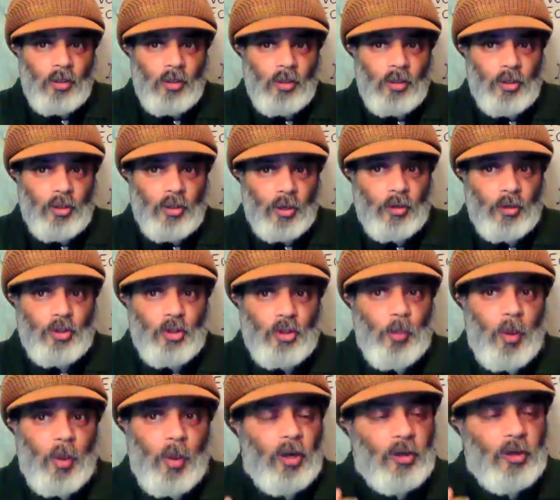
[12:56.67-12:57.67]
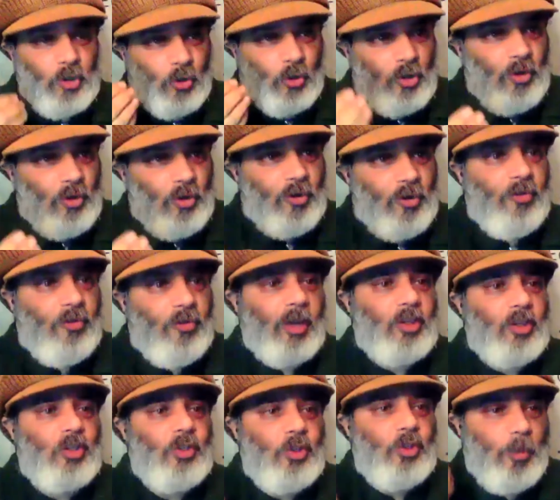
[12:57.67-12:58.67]
So, you know, so you pass on your
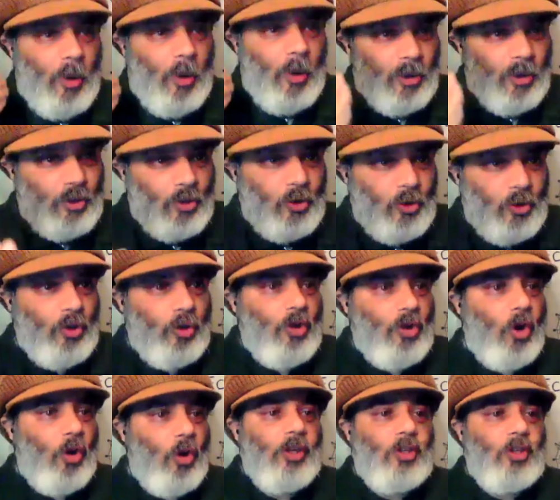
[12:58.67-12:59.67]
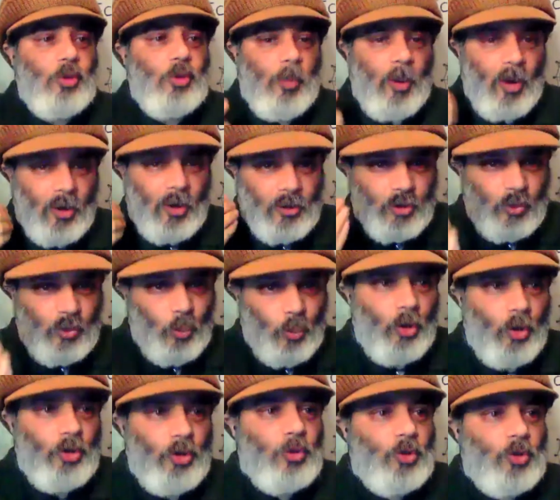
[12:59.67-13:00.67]
reflections, you pass on your knowledge, you pass on
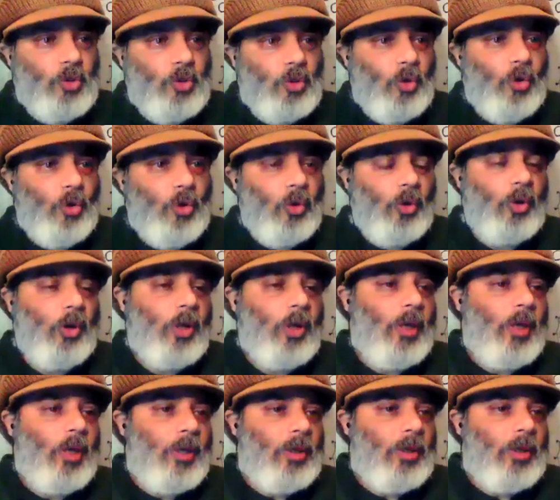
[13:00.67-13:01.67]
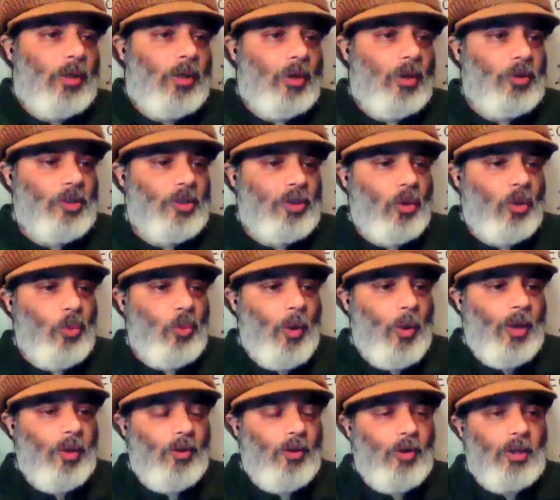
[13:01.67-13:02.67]
what you saw, you know, so
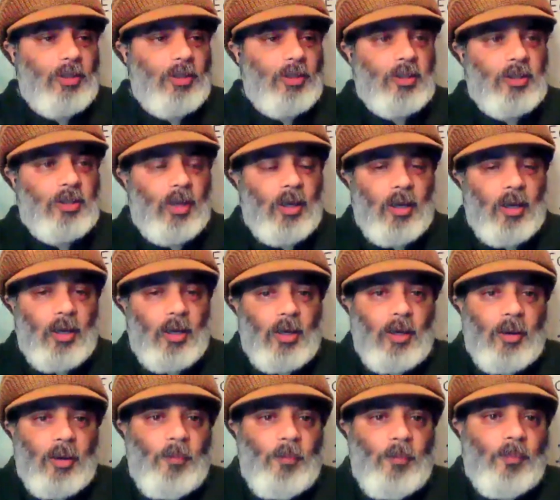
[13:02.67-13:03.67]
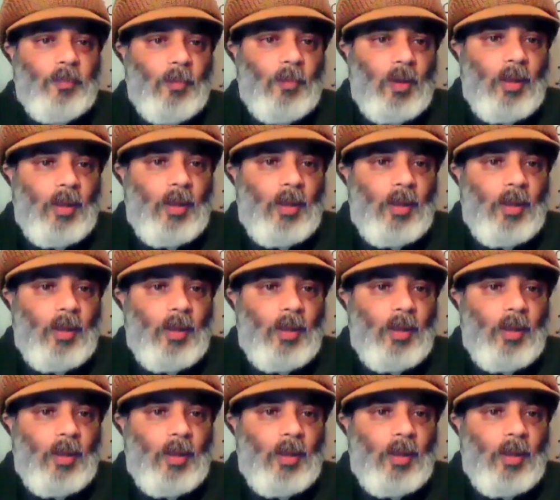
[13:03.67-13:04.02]
whether it's, um,